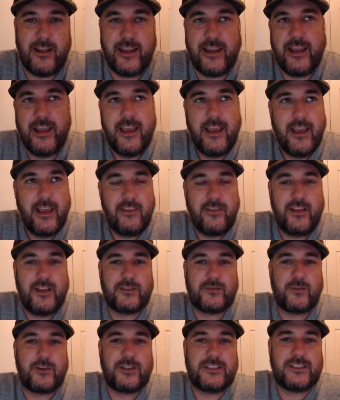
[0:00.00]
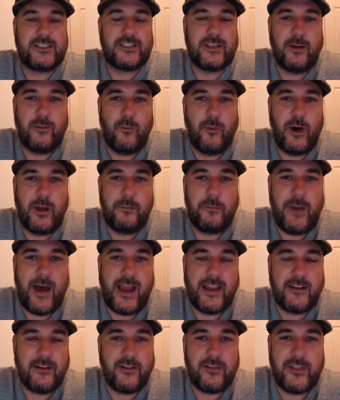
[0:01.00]
Like, these were somewhat
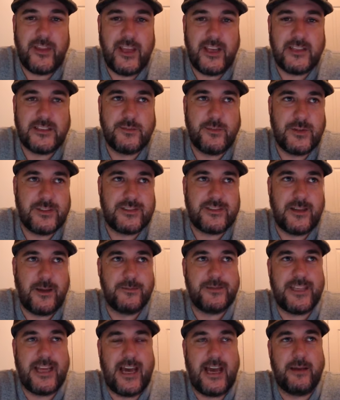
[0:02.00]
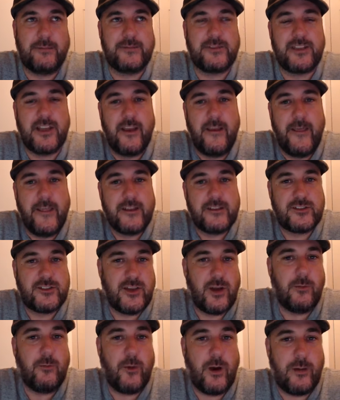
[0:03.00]
minor things, but sometimes
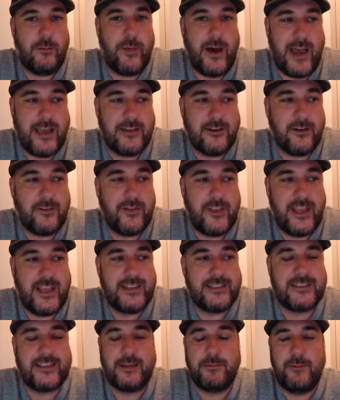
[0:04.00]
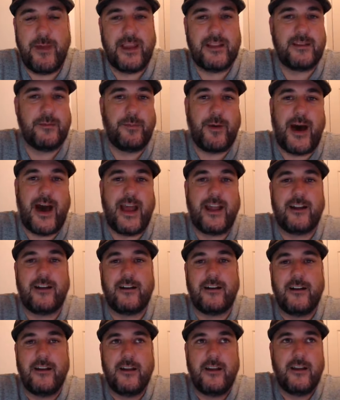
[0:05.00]
somewhat minor things can make the
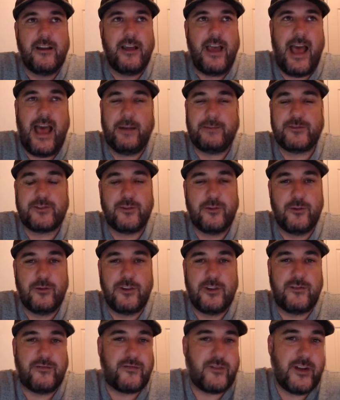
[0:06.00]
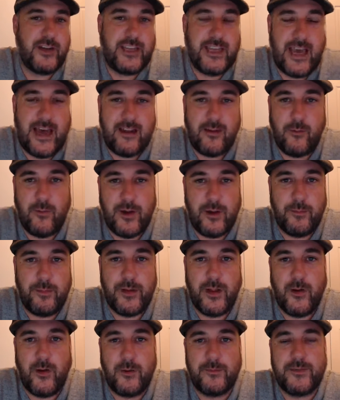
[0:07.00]
buyer absolutely freak out and want to
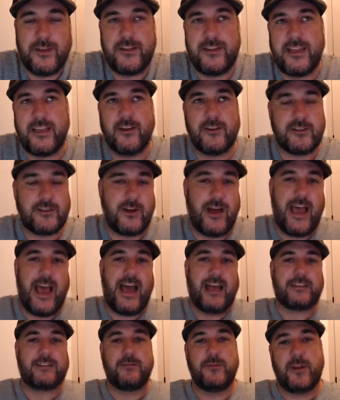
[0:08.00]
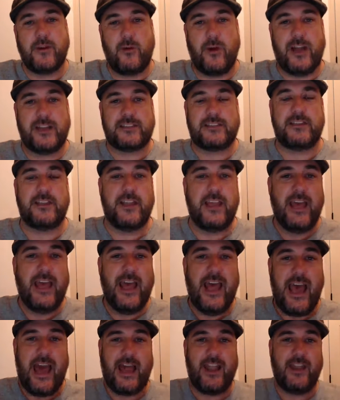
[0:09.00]
blow up the deal. So I asked them the question,
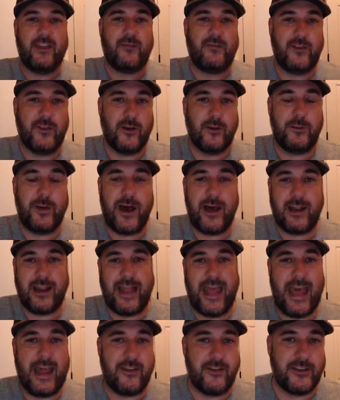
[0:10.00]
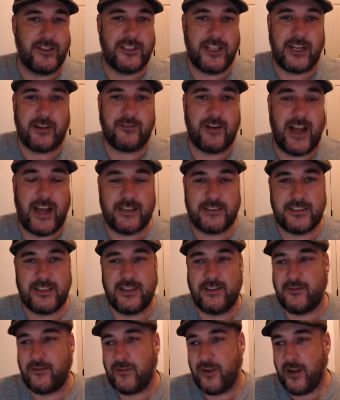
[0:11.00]
how do they feel about it? Out of the
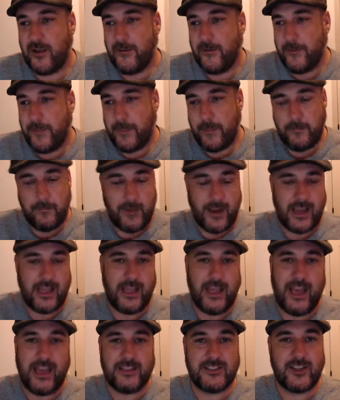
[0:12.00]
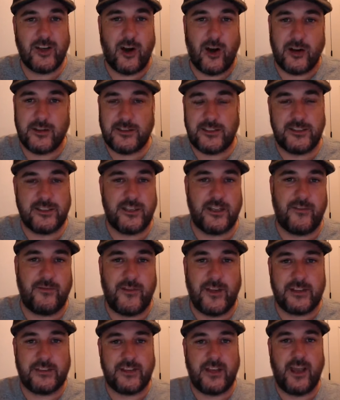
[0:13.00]
generosity of my client's heart, she's going to
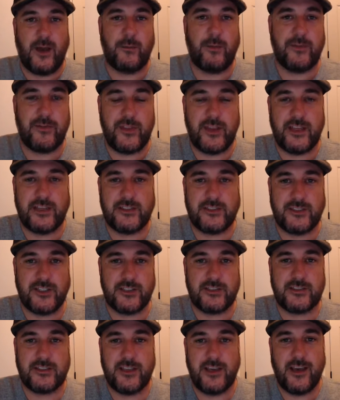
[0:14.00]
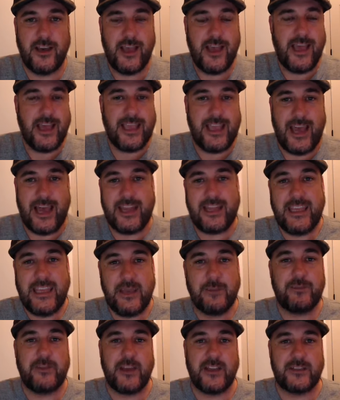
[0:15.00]
fix a couple things just to kind of
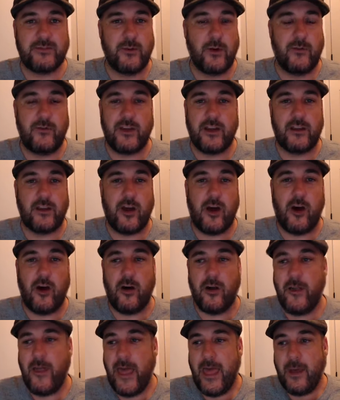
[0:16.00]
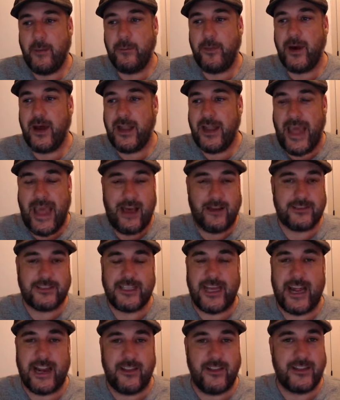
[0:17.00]
keep things moving along. But
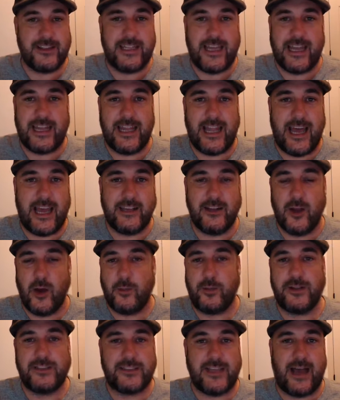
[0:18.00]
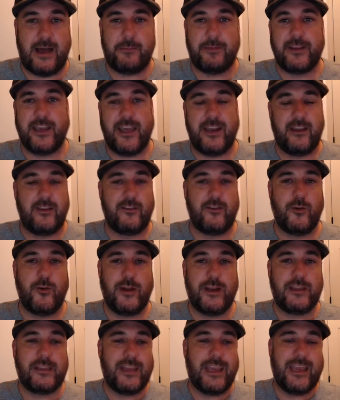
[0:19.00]
outside of the deadline, nobody's obligated to do
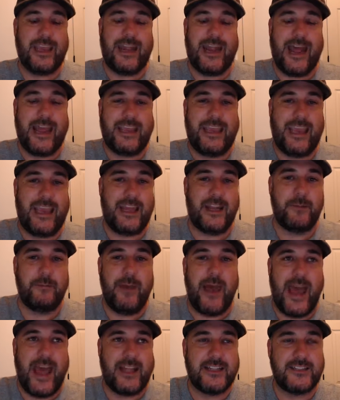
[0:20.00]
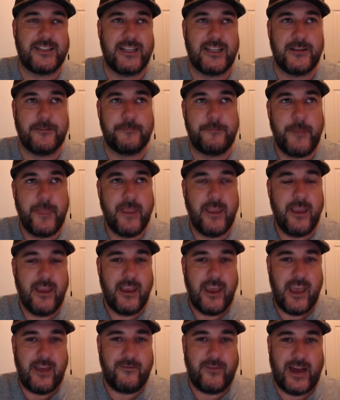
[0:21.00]
anything. And I can't imagine,
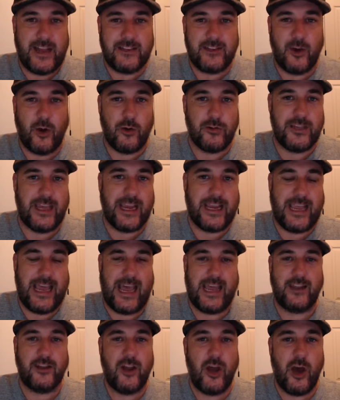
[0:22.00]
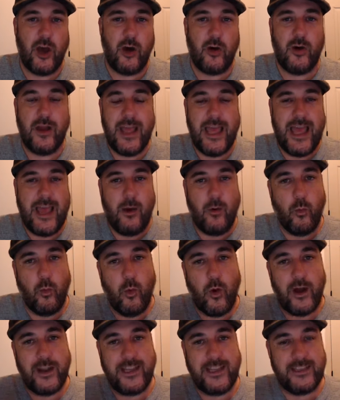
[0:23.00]
if I told that guy no,
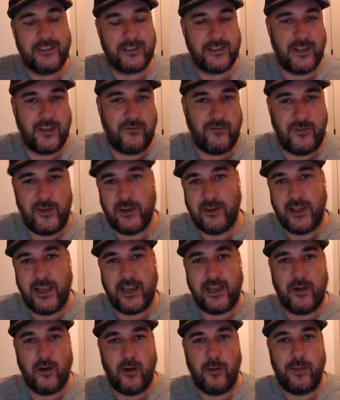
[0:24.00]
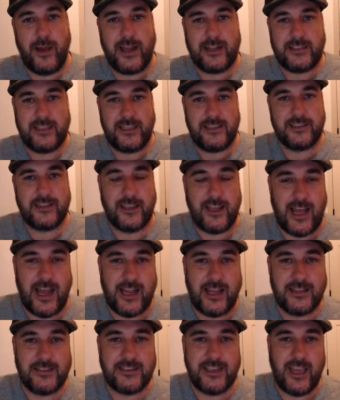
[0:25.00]
what he's going to feel like going back to his
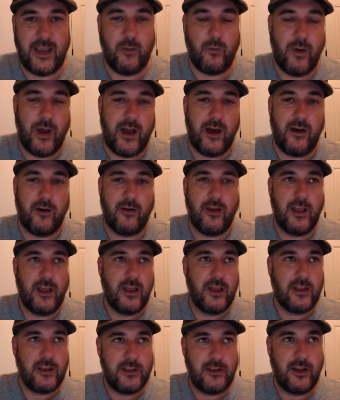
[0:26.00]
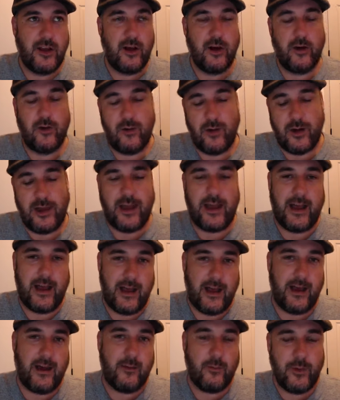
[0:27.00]
client and saying, well,
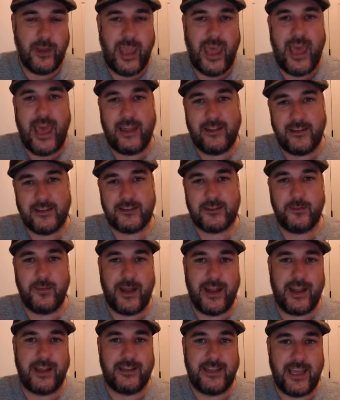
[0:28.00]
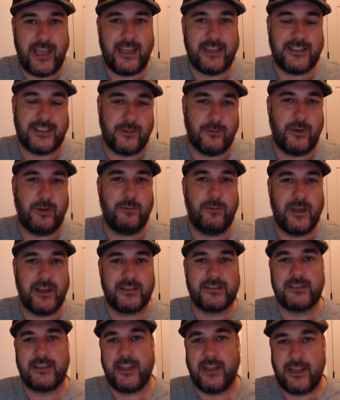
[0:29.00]
we had this amount of days and we
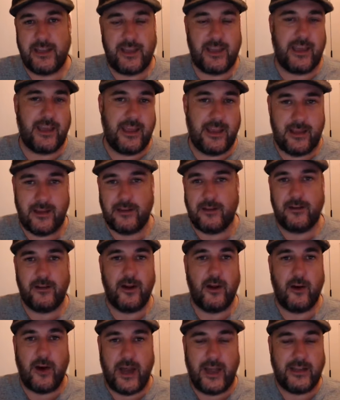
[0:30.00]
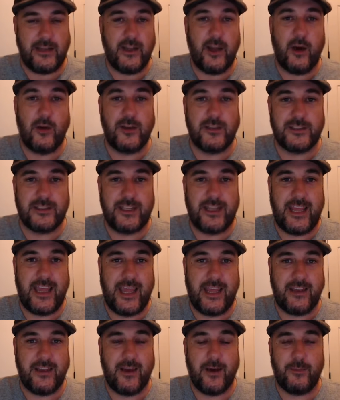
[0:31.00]
missed it. And, I know he's going to
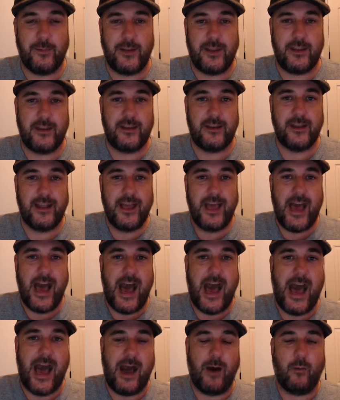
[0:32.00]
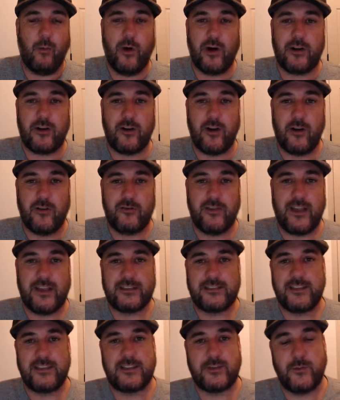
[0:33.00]
end up in hot water over
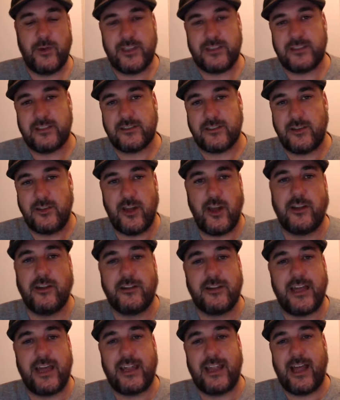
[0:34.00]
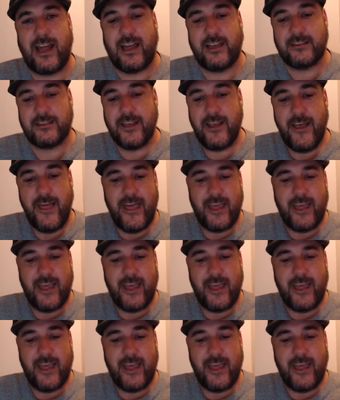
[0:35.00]
that situation. So know your deadlines.